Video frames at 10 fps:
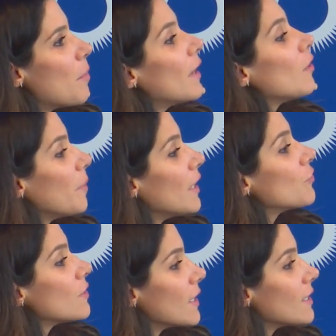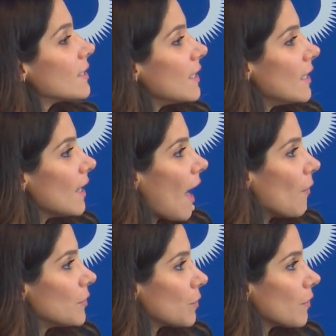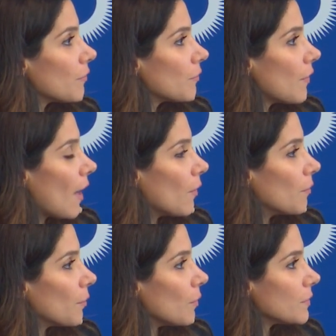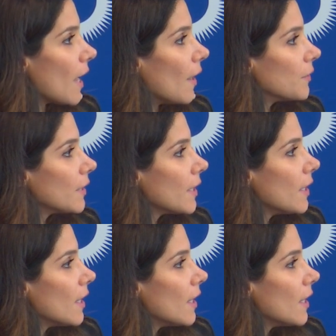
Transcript: it'll be interesting to see how it rolls out.